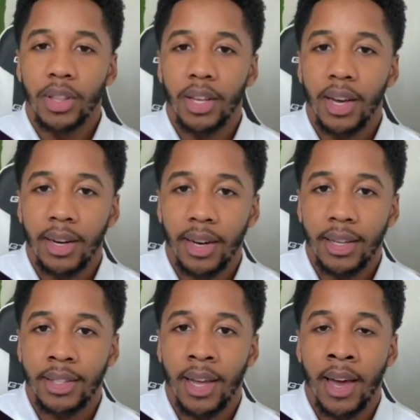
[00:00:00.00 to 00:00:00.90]
thing I'd like
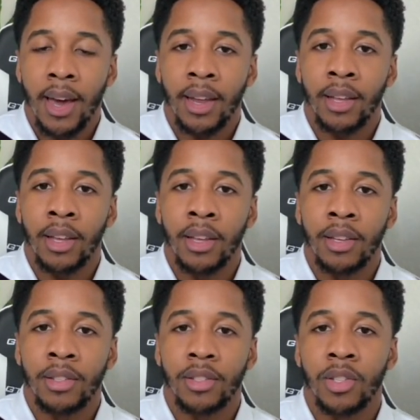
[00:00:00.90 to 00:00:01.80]
to add
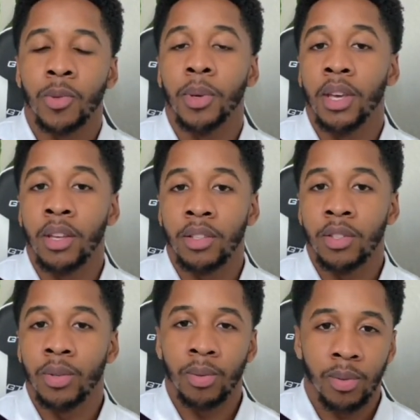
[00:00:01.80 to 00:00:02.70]
is, speaking
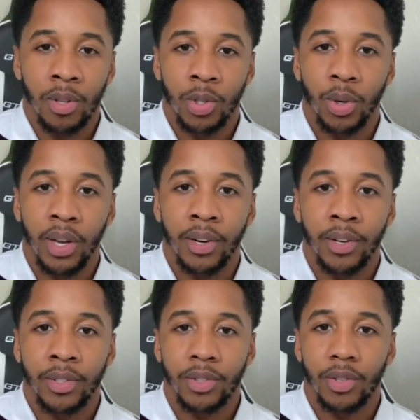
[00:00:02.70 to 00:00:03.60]
to the
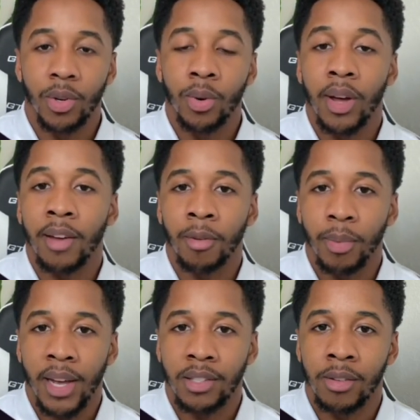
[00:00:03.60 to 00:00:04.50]
traders who haven't
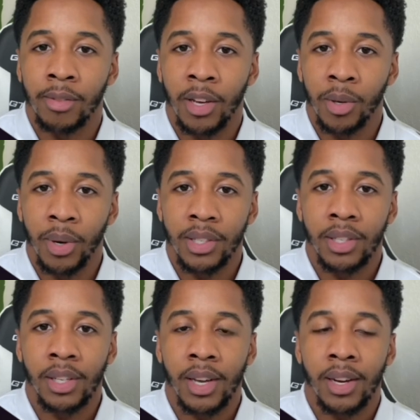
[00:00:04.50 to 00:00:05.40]
passed
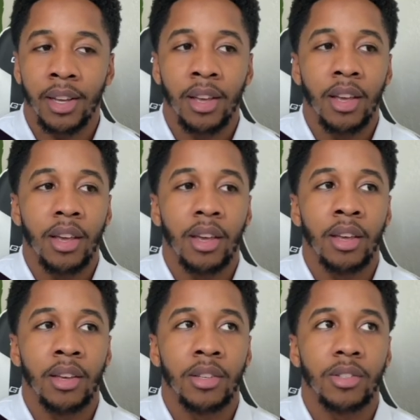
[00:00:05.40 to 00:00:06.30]
evaluation yet,
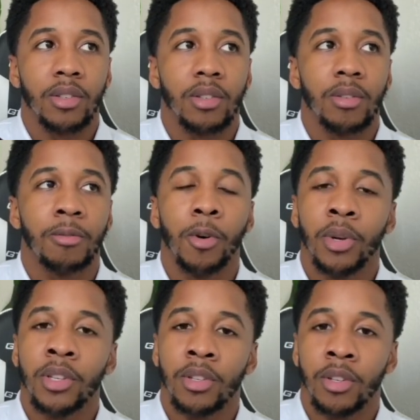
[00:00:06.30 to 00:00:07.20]
is
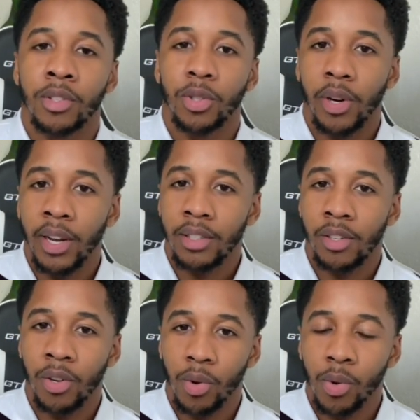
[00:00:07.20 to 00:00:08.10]
focus on trying to
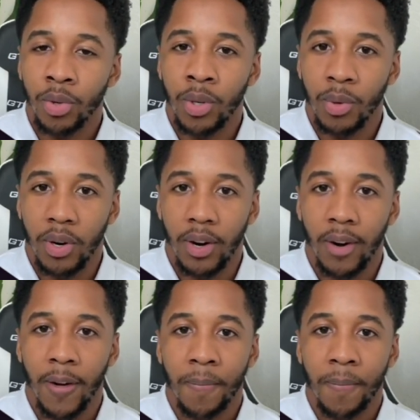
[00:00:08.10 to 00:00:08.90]
know who you are.